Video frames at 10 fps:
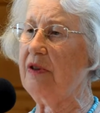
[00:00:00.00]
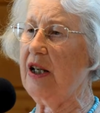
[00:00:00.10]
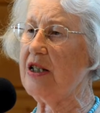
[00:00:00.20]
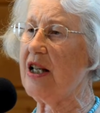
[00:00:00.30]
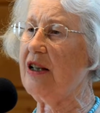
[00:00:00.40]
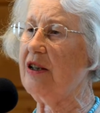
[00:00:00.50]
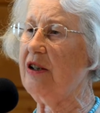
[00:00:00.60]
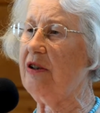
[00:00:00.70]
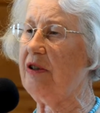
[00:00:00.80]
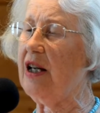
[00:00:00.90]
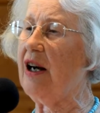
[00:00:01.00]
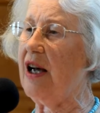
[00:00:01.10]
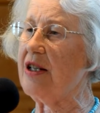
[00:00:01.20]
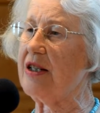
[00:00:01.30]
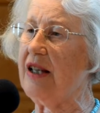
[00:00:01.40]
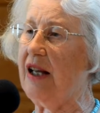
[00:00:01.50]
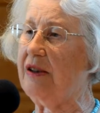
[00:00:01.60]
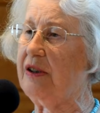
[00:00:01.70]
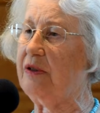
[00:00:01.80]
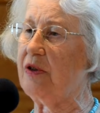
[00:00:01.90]
When I suddenly realized that
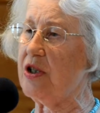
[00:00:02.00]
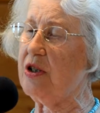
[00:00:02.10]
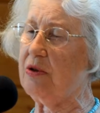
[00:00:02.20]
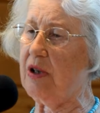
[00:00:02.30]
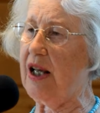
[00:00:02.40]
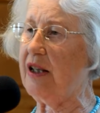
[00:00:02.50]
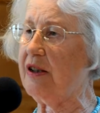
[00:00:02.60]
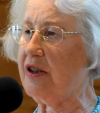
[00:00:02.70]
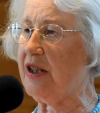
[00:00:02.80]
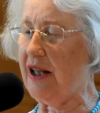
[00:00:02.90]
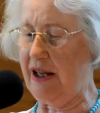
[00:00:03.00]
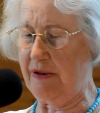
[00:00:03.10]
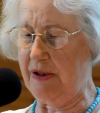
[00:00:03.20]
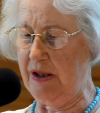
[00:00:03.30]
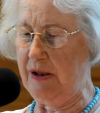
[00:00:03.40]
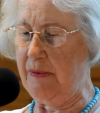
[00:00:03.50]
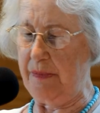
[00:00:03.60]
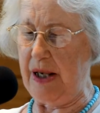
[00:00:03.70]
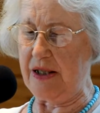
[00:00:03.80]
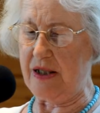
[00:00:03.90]
it was too late, she had
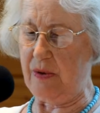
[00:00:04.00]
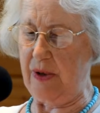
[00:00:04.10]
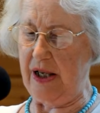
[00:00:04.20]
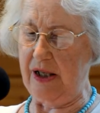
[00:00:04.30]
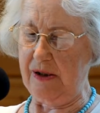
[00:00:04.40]
passed away.